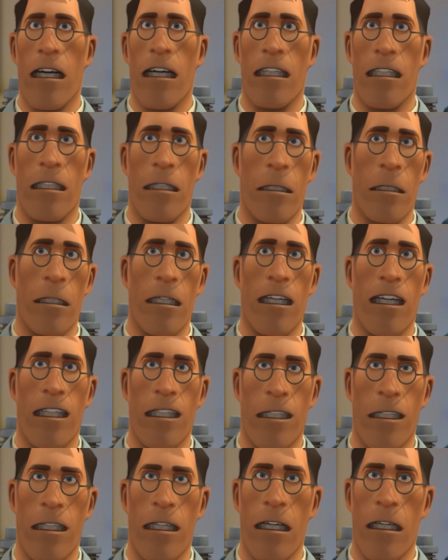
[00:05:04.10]
hand, I've never had an
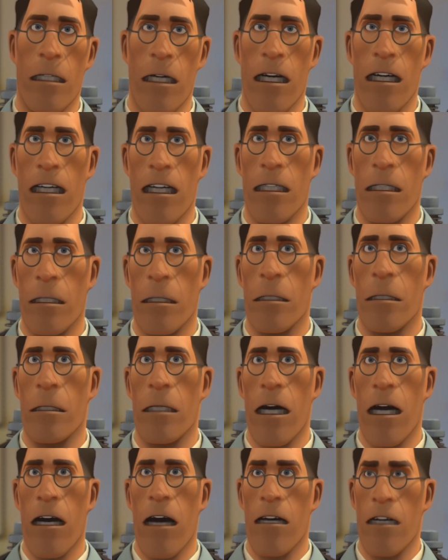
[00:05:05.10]
issue with, so
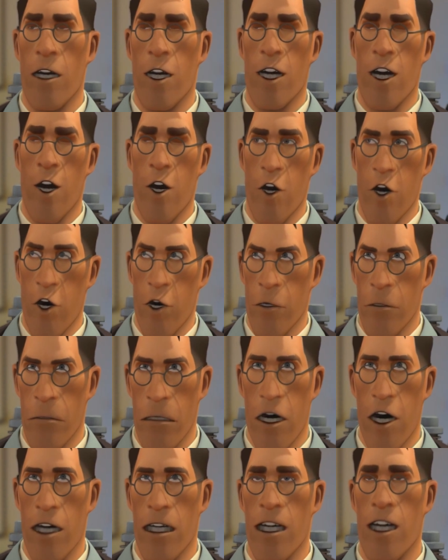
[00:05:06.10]
we
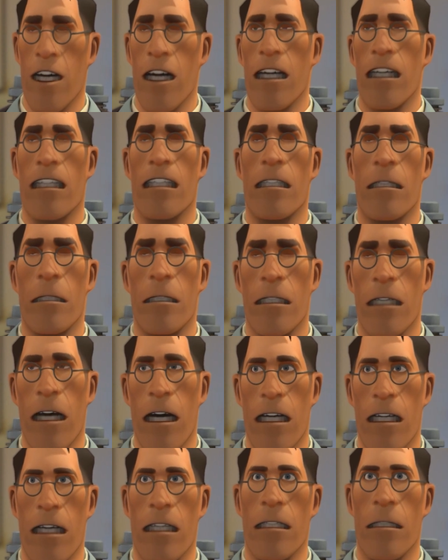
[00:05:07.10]
will be streaming with
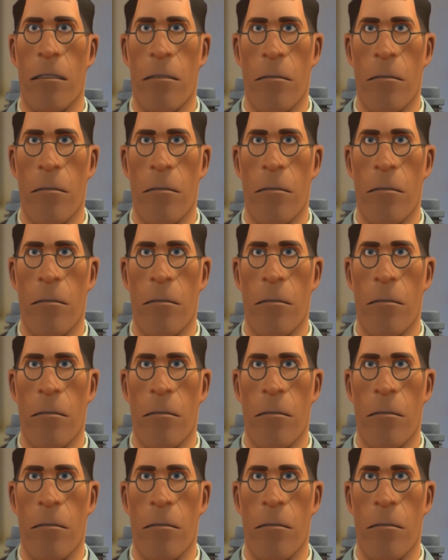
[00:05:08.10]
YouTube.